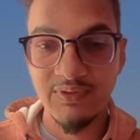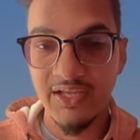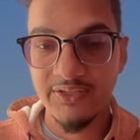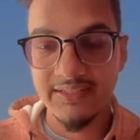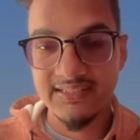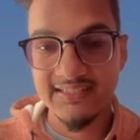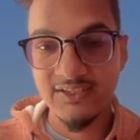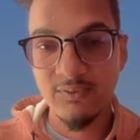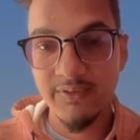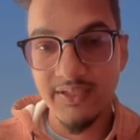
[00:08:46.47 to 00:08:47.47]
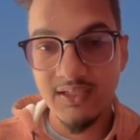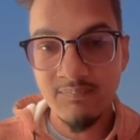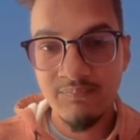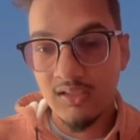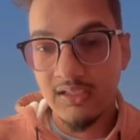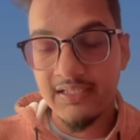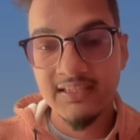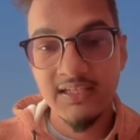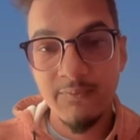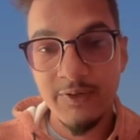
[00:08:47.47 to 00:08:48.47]
You can see over here, in
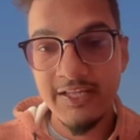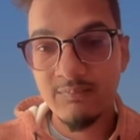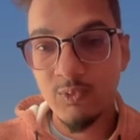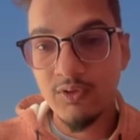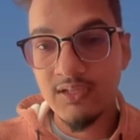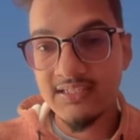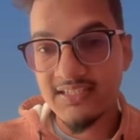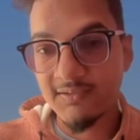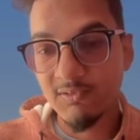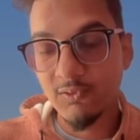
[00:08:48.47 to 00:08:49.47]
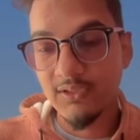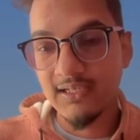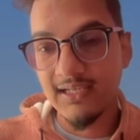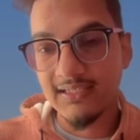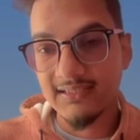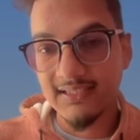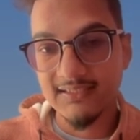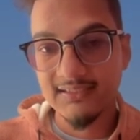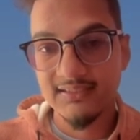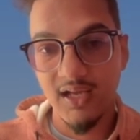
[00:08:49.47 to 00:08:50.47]
the reading mode, instead of looking like
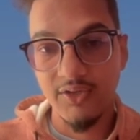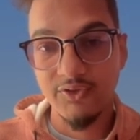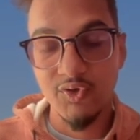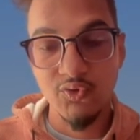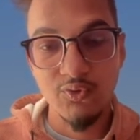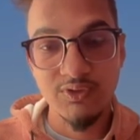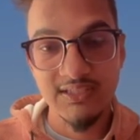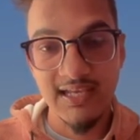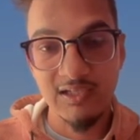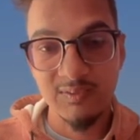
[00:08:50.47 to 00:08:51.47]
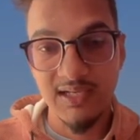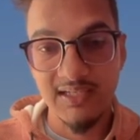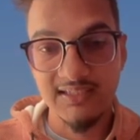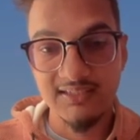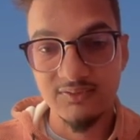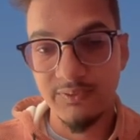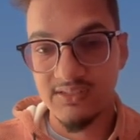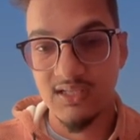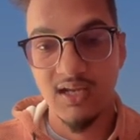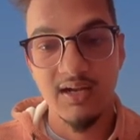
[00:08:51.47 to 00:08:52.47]
this, your notes can look like this with
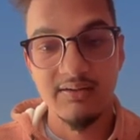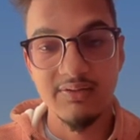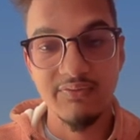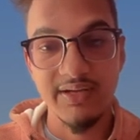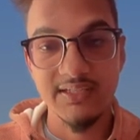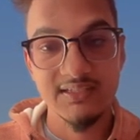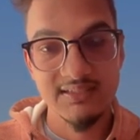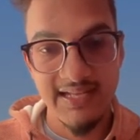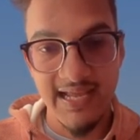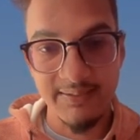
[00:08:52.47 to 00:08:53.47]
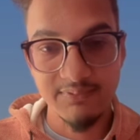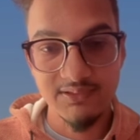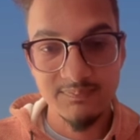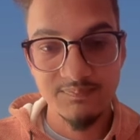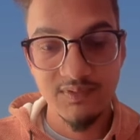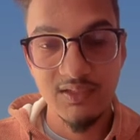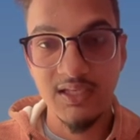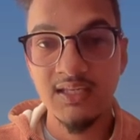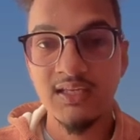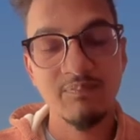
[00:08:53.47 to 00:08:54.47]
different tabs. Okay,
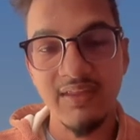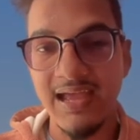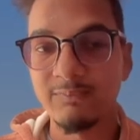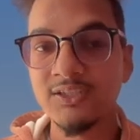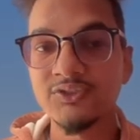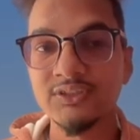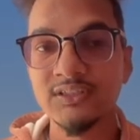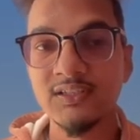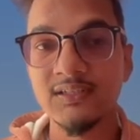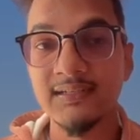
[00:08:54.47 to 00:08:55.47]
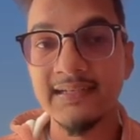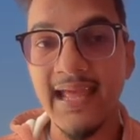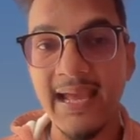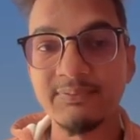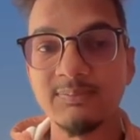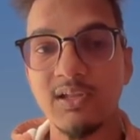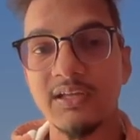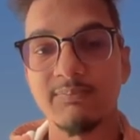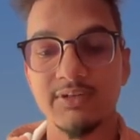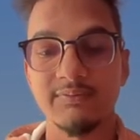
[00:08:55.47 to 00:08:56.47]
I was using the Tabs
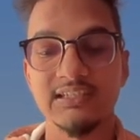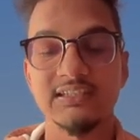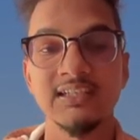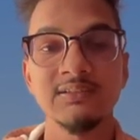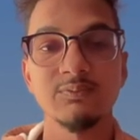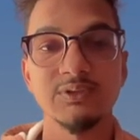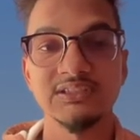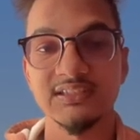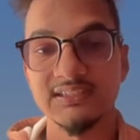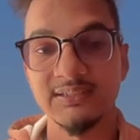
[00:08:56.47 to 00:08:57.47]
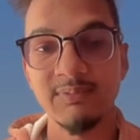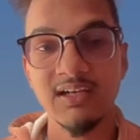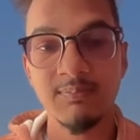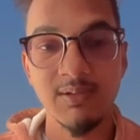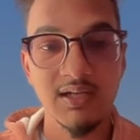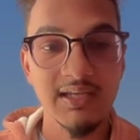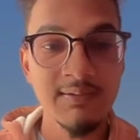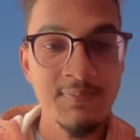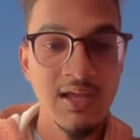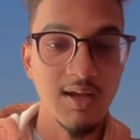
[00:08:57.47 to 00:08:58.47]
plugin previously, which is a similar plugin,
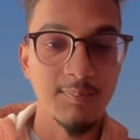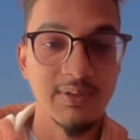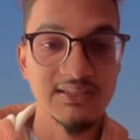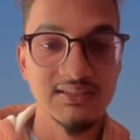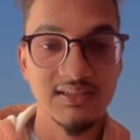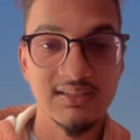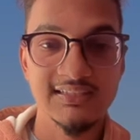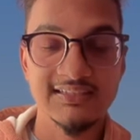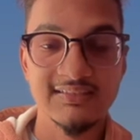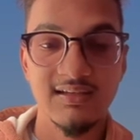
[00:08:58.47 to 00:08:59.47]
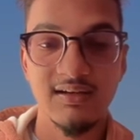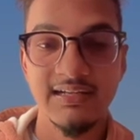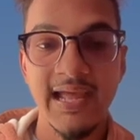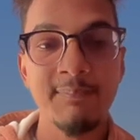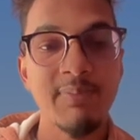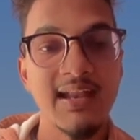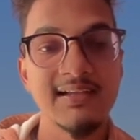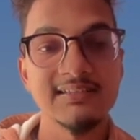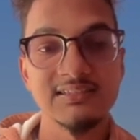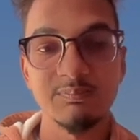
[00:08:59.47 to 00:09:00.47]
but this Tab
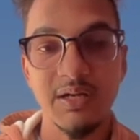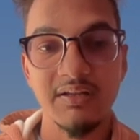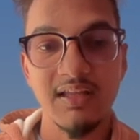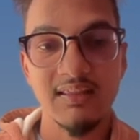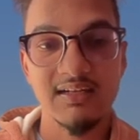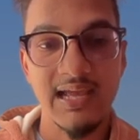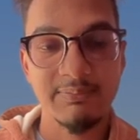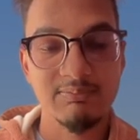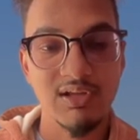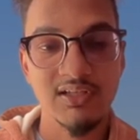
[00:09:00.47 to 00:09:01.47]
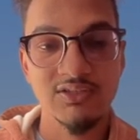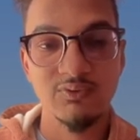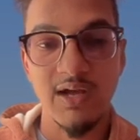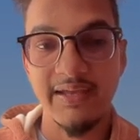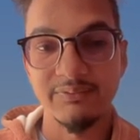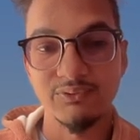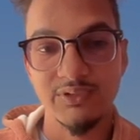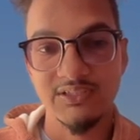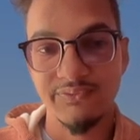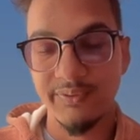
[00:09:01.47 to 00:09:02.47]
Panels is better than the Tabs plugin, so I have
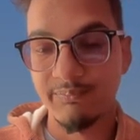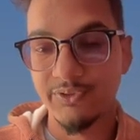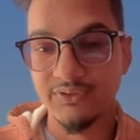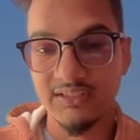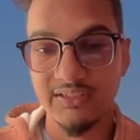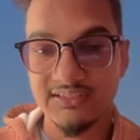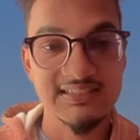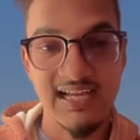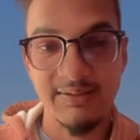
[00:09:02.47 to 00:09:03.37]
switched from using this Tabs